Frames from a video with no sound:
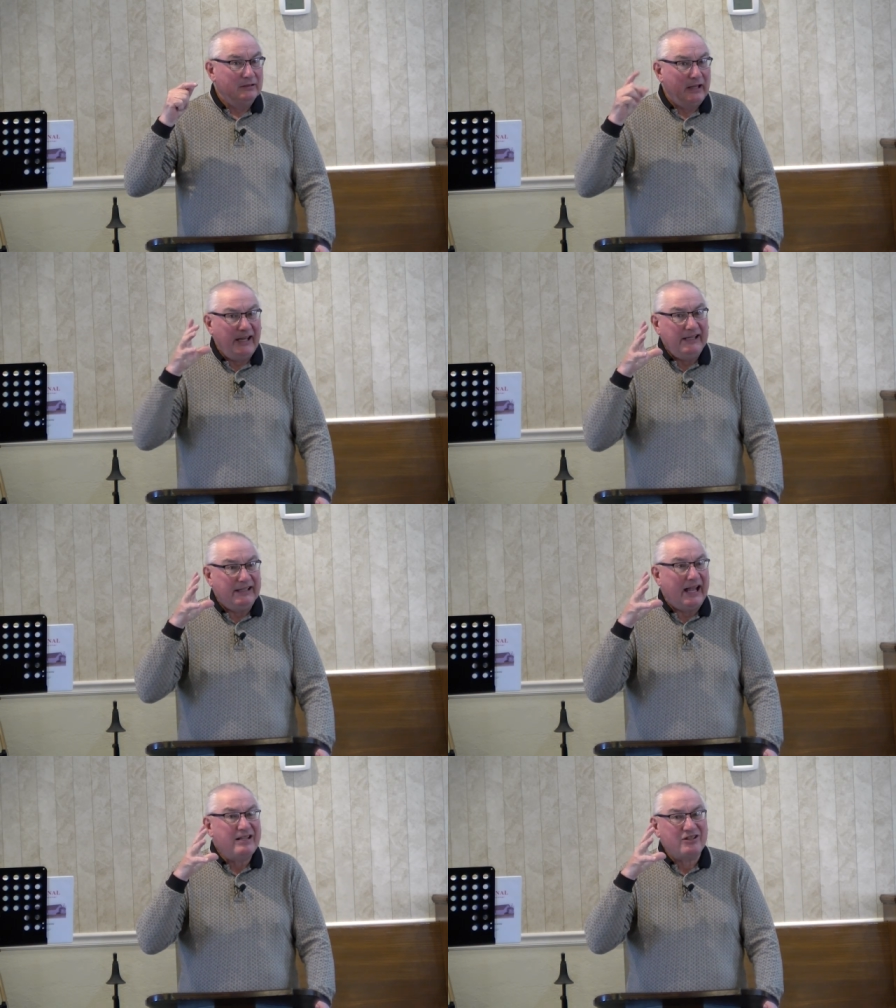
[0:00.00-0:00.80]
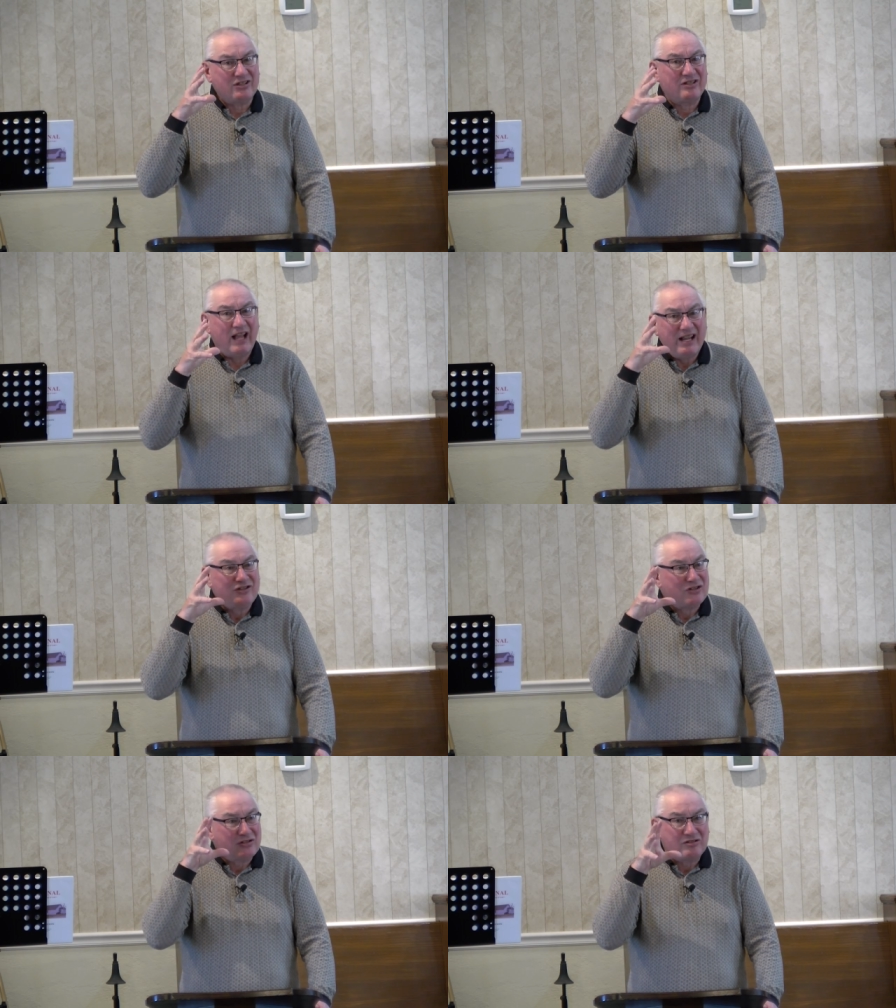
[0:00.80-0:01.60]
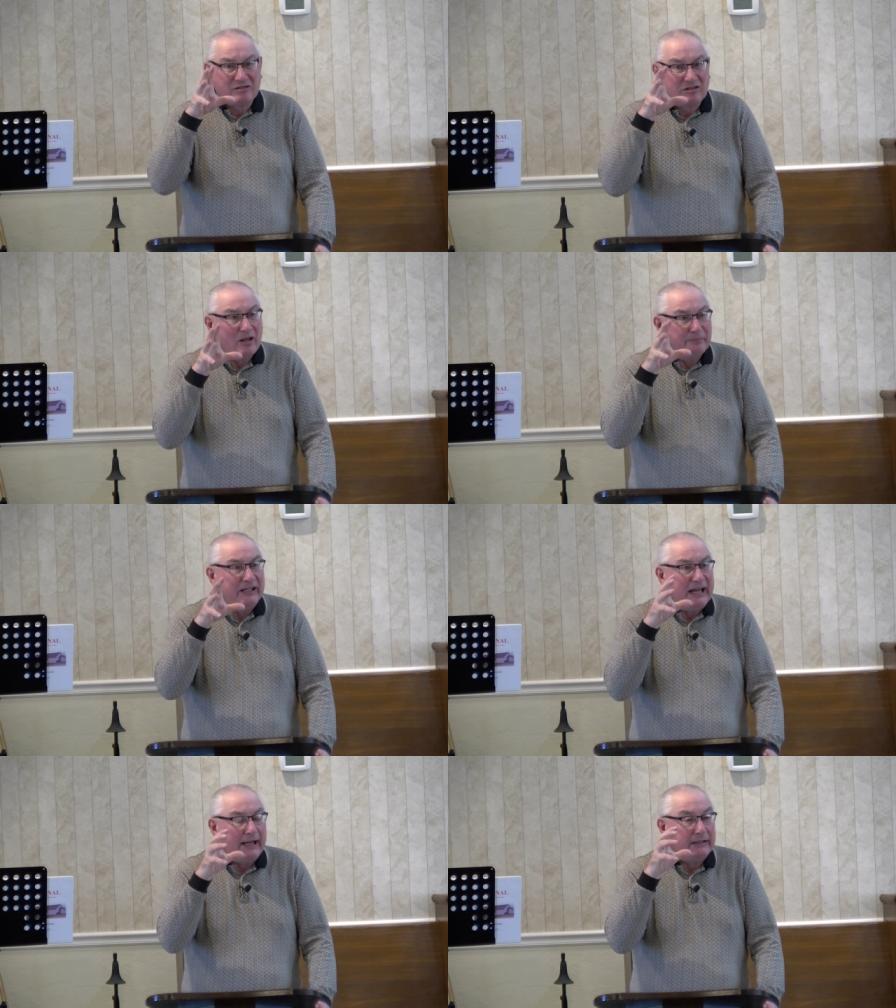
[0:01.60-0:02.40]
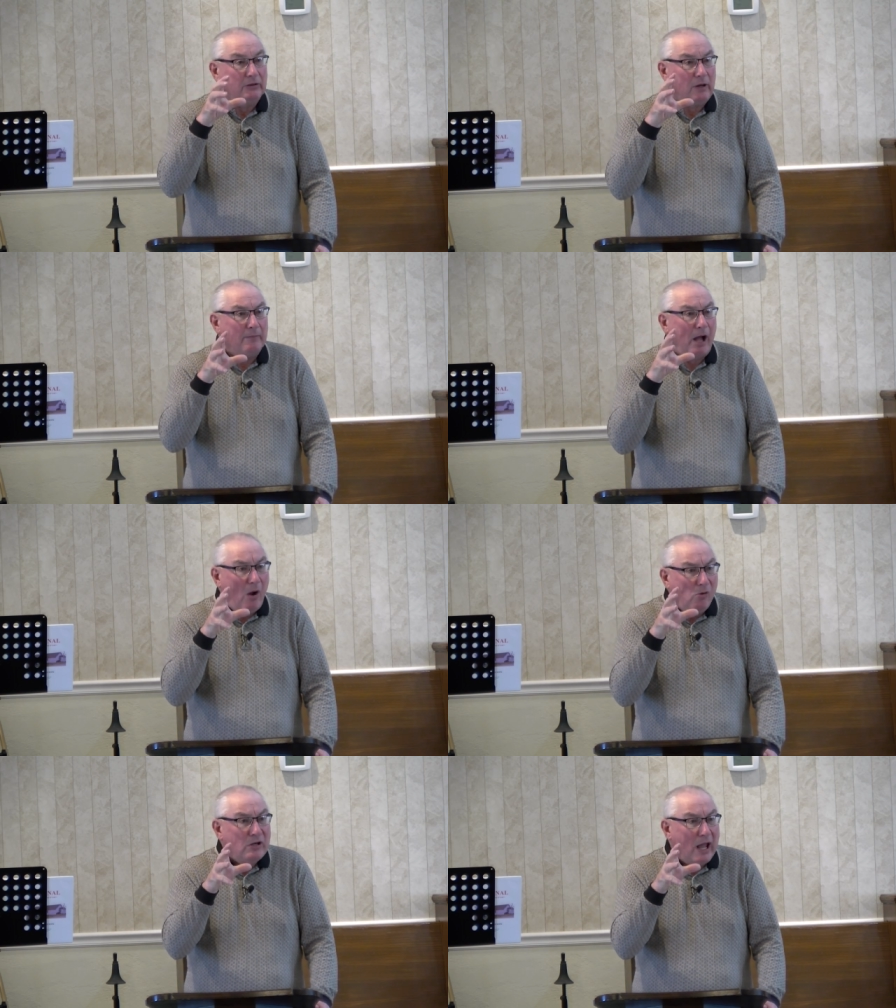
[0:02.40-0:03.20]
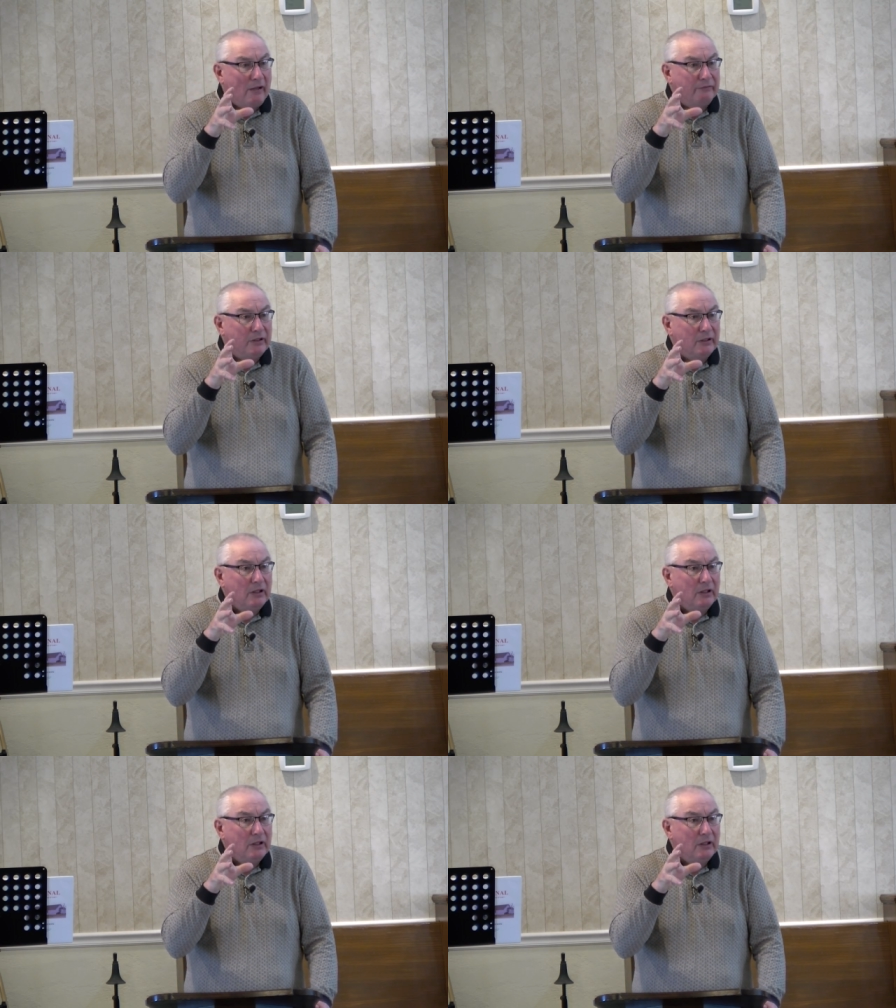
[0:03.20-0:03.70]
hey, that's, that's something I can grab a hold of.